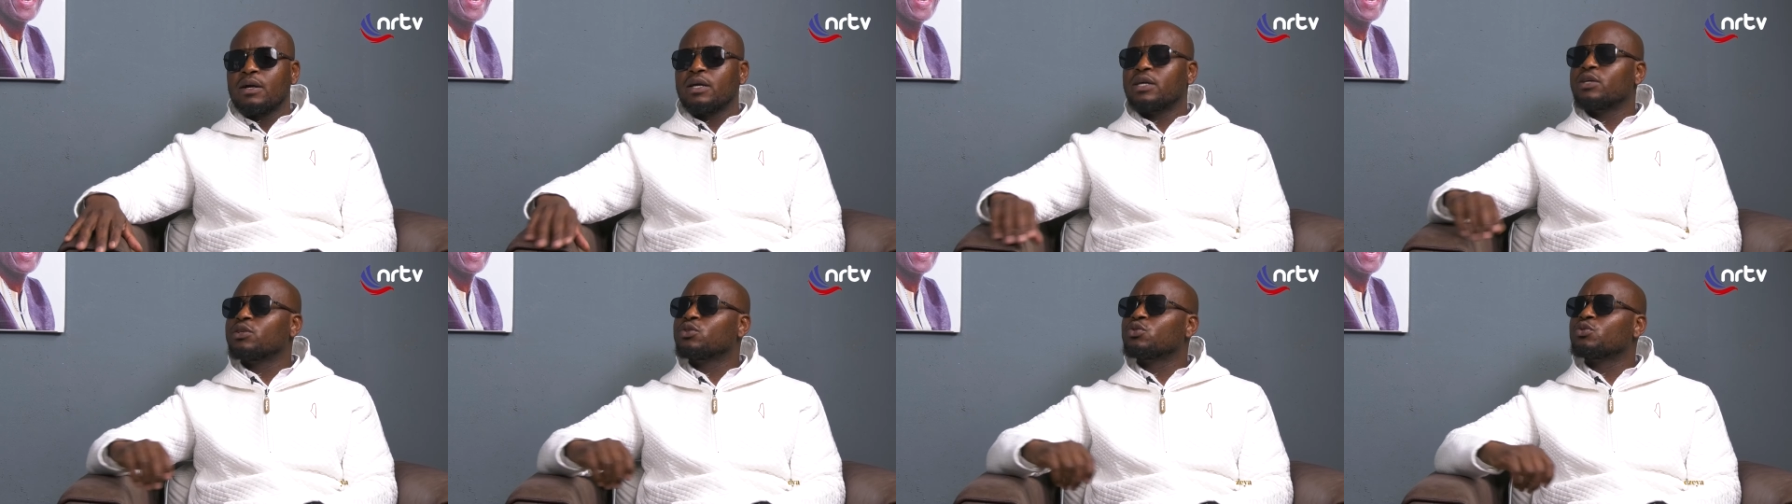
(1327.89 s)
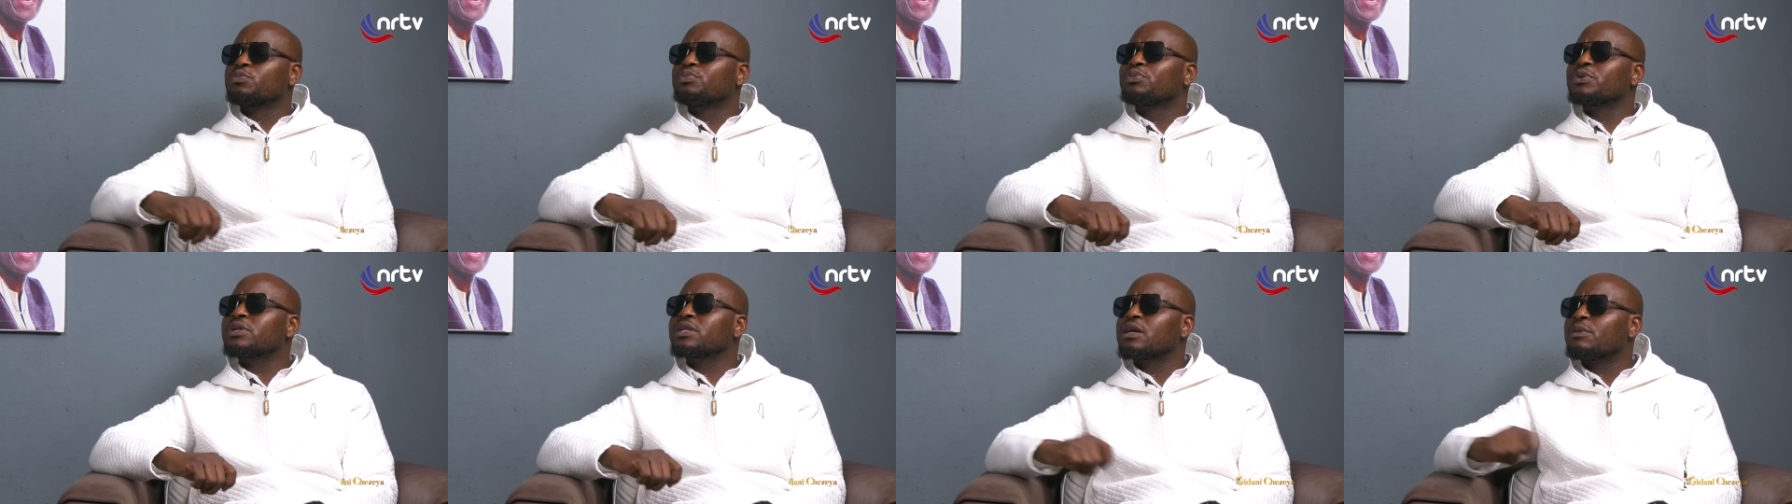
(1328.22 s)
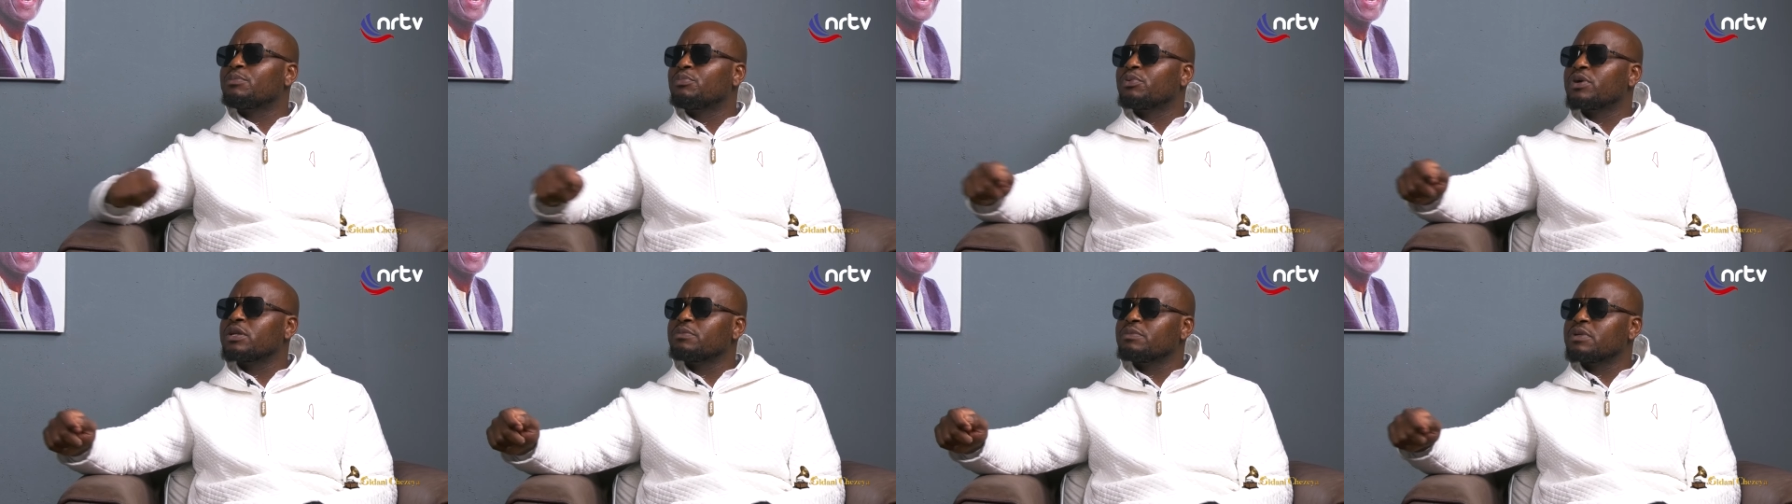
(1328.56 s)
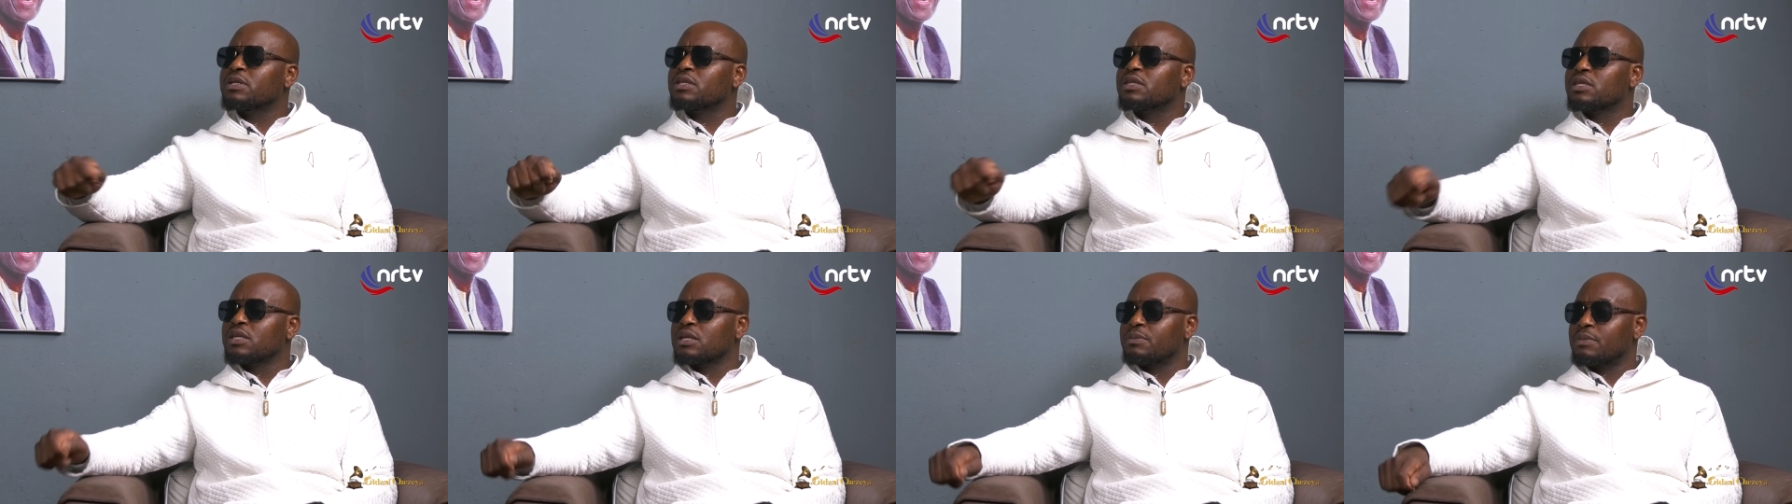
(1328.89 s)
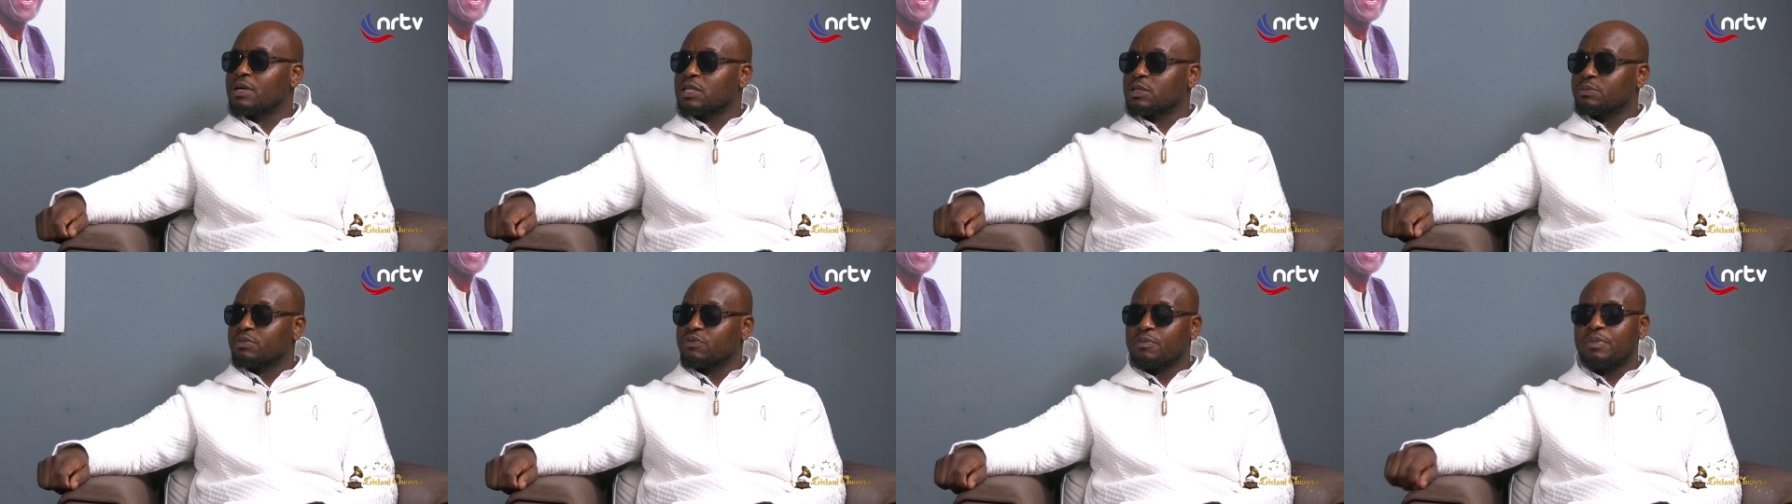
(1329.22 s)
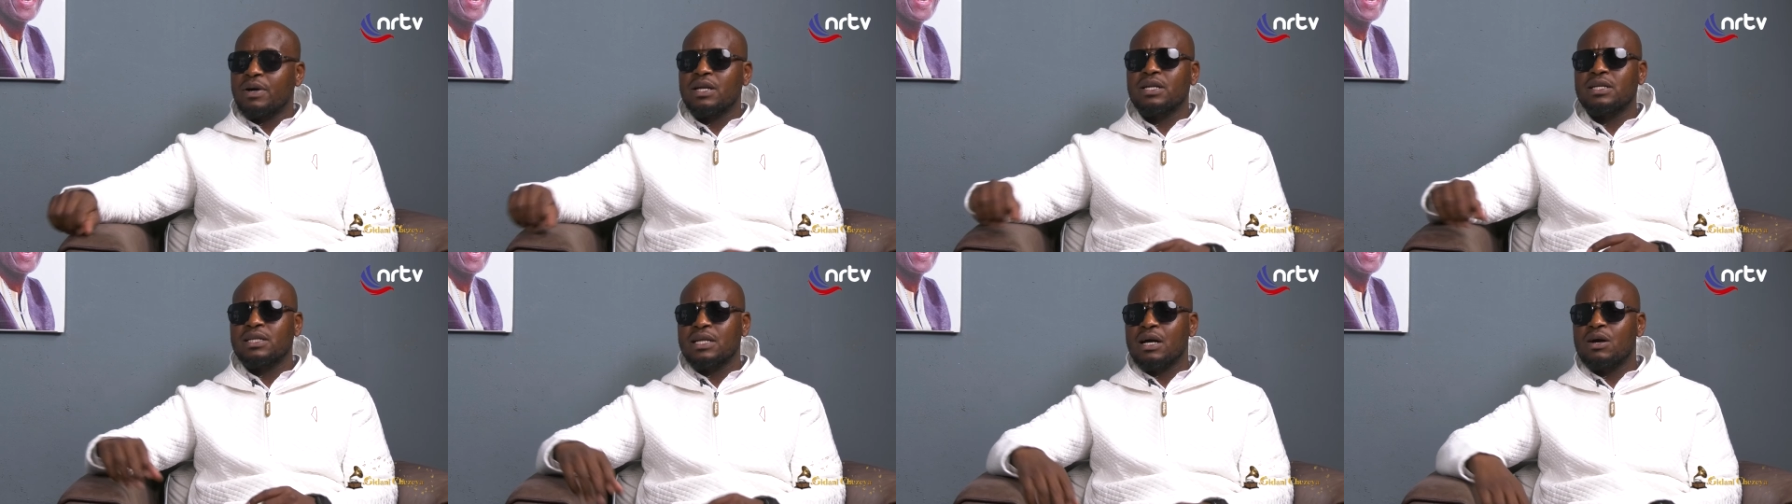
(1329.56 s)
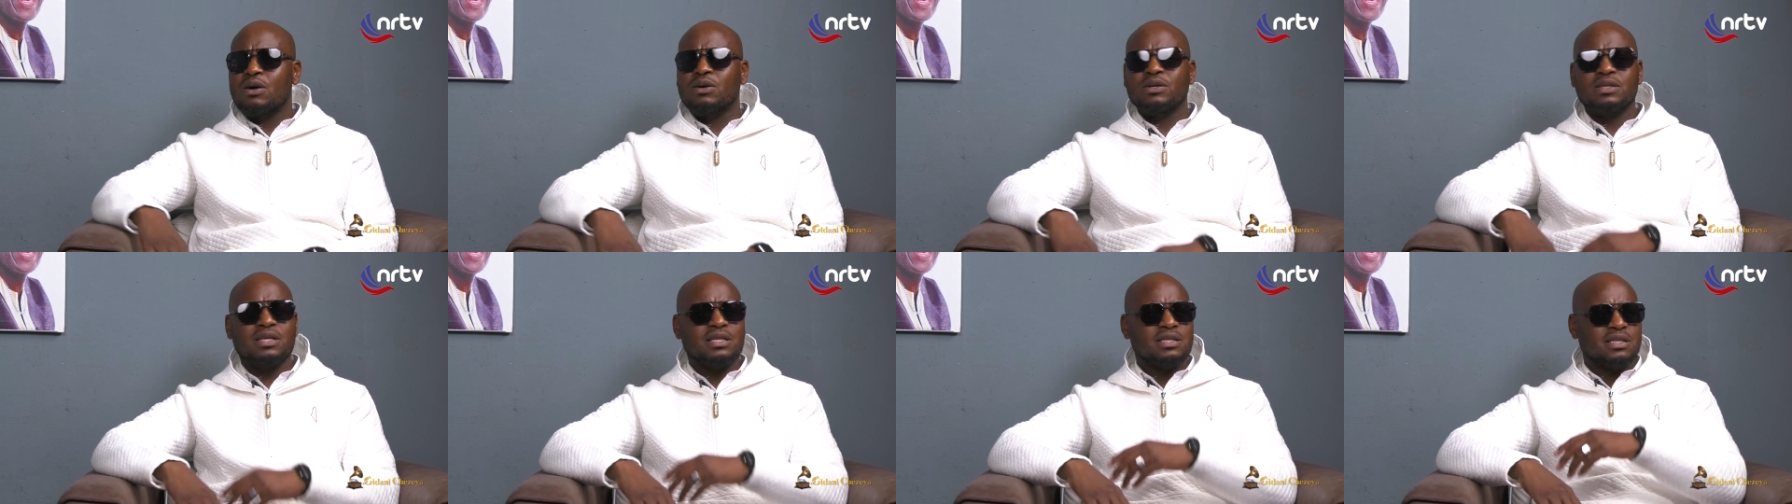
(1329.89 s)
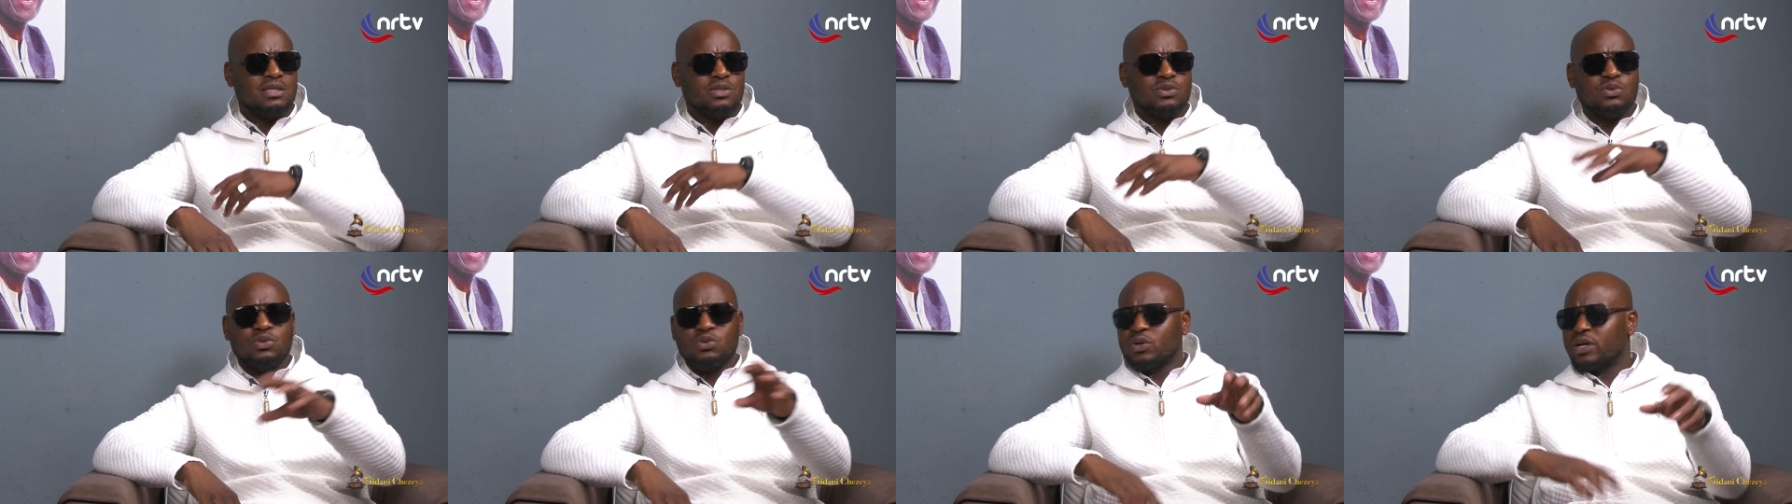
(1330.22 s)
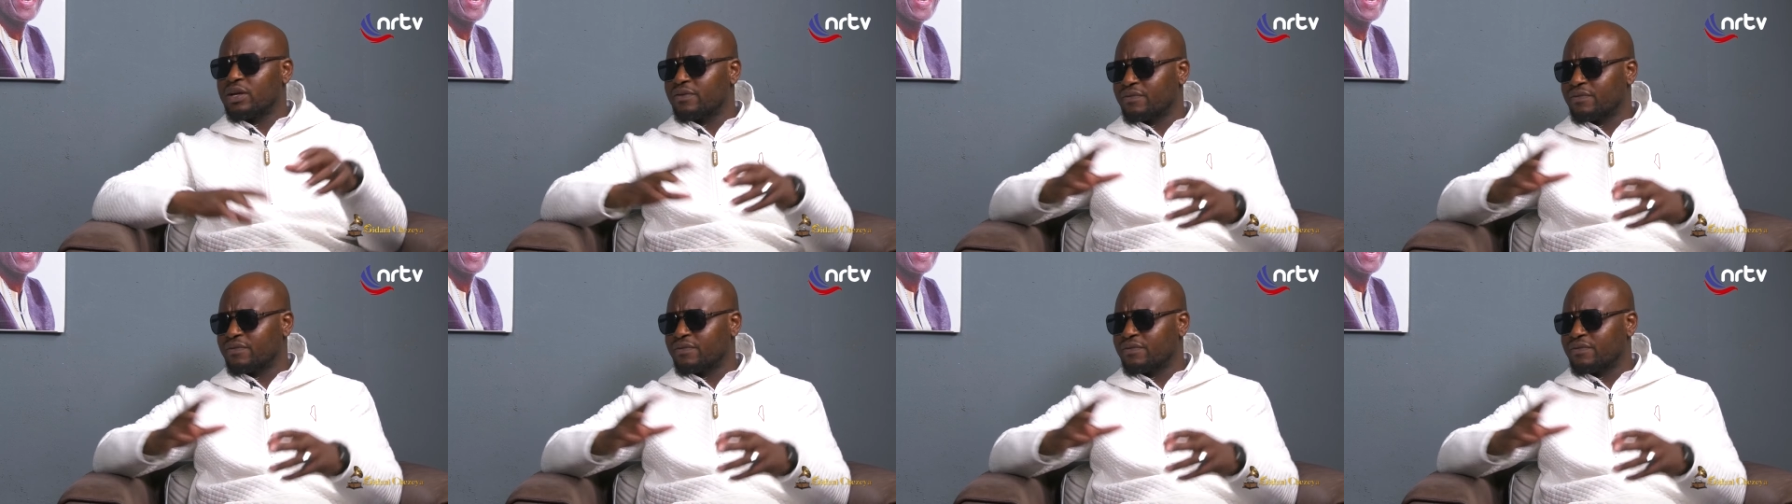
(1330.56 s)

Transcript: you put an appointment three months before but now there's a studio